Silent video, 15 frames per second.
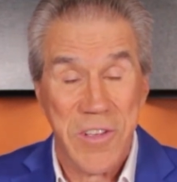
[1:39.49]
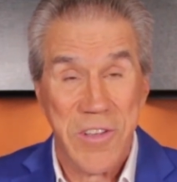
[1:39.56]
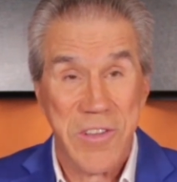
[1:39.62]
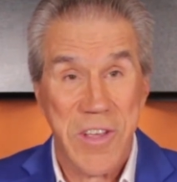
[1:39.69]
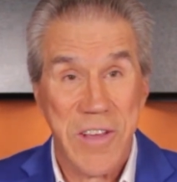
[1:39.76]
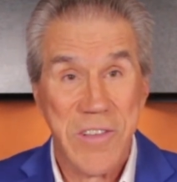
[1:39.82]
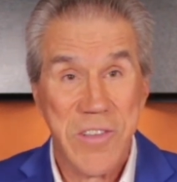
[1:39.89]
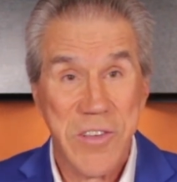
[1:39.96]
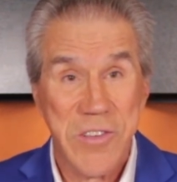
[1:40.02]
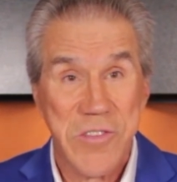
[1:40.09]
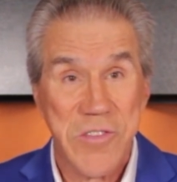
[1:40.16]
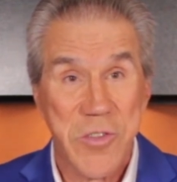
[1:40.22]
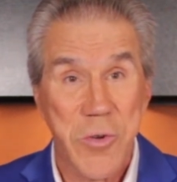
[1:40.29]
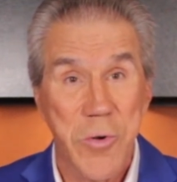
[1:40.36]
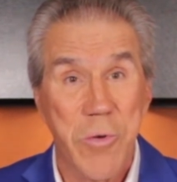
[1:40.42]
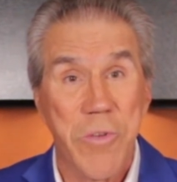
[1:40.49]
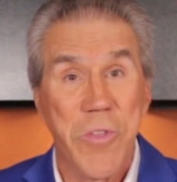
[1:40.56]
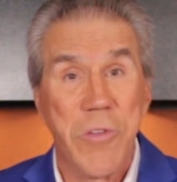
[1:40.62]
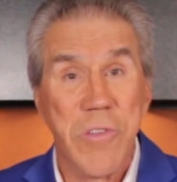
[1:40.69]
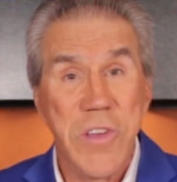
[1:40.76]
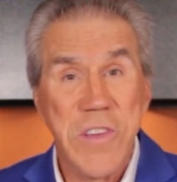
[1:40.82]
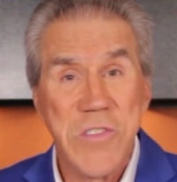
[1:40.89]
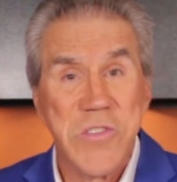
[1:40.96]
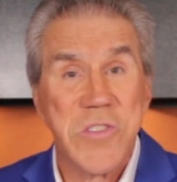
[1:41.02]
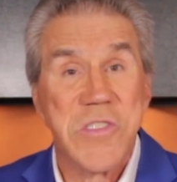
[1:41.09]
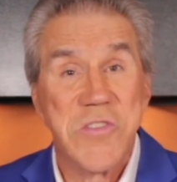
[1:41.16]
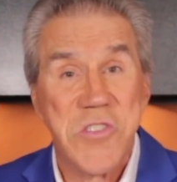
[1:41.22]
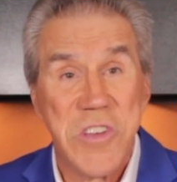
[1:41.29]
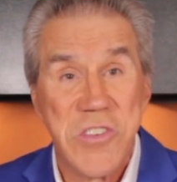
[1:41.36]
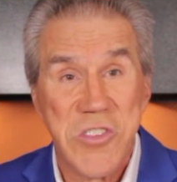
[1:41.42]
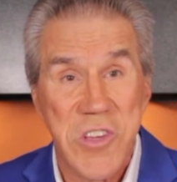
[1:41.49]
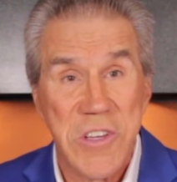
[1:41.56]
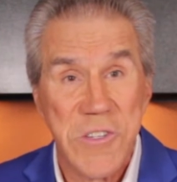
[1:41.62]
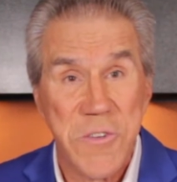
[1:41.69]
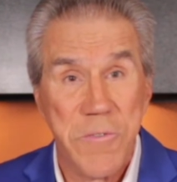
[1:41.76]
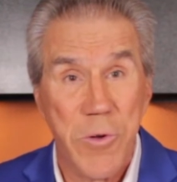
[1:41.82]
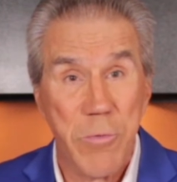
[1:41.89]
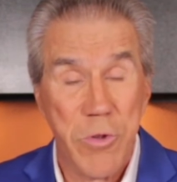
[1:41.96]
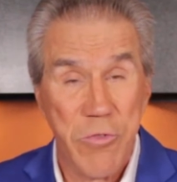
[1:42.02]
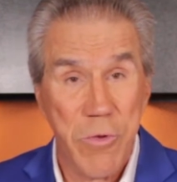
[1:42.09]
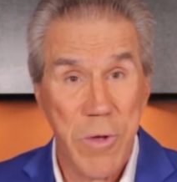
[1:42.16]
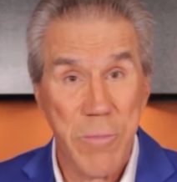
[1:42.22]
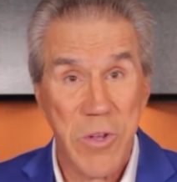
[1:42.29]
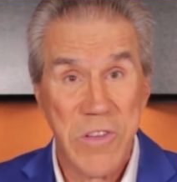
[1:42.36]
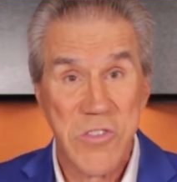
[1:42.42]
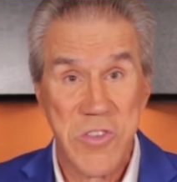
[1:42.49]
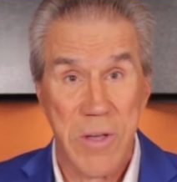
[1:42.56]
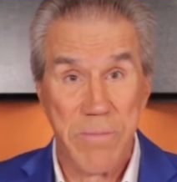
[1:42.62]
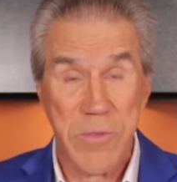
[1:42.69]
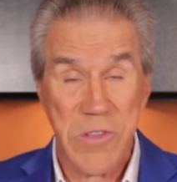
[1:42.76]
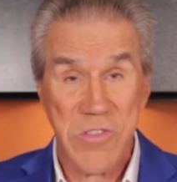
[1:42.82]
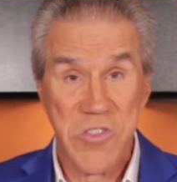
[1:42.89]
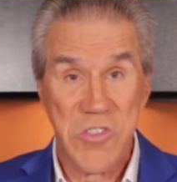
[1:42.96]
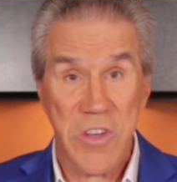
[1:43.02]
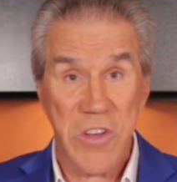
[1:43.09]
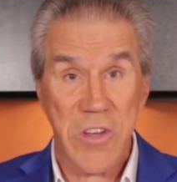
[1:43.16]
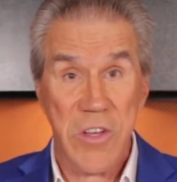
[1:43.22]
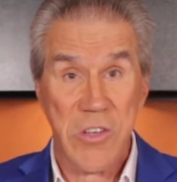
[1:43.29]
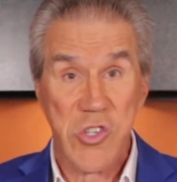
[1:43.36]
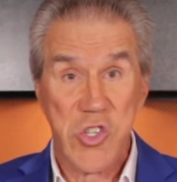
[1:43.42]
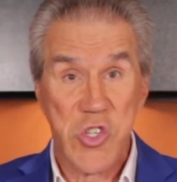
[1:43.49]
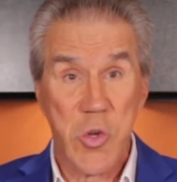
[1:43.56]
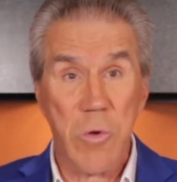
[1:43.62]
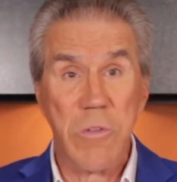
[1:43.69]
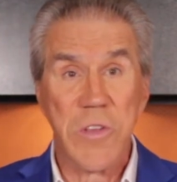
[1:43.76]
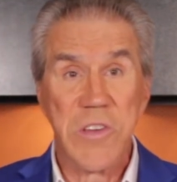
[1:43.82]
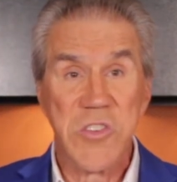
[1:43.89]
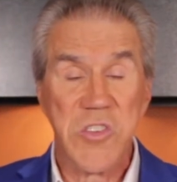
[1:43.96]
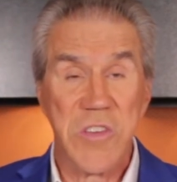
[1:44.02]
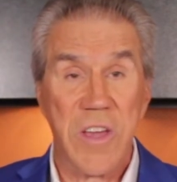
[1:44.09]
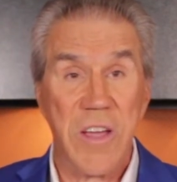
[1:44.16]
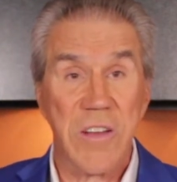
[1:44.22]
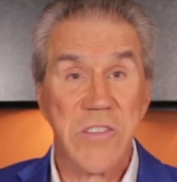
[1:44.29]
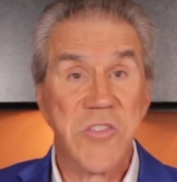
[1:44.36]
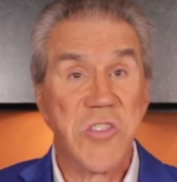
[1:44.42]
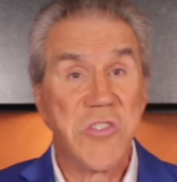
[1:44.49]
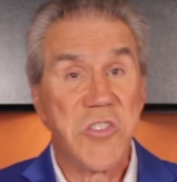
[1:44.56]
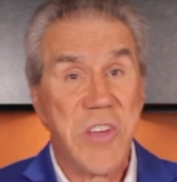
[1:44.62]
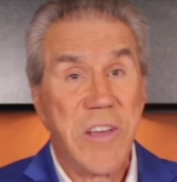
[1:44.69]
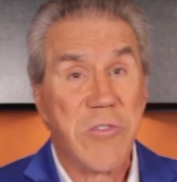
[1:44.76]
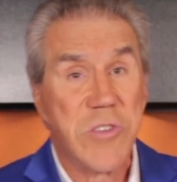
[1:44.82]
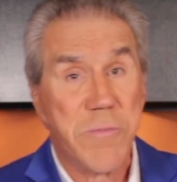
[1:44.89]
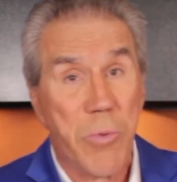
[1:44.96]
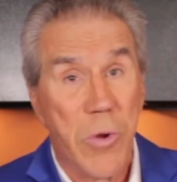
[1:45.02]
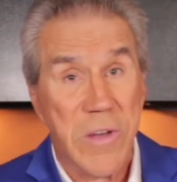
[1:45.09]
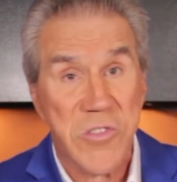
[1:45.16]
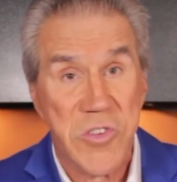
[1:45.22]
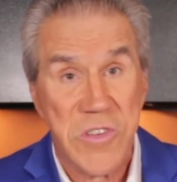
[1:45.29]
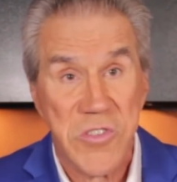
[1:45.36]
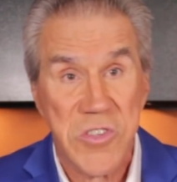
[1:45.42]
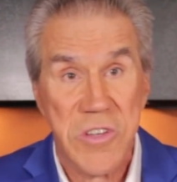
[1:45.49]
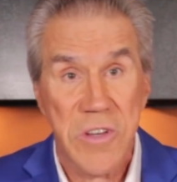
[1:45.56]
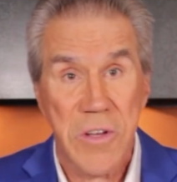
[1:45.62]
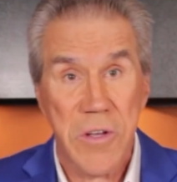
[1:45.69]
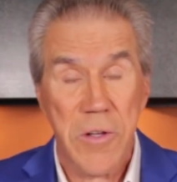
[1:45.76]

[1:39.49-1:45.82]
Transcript: Dentists who are the least successful with treatment acceptance solely see it as a sales process.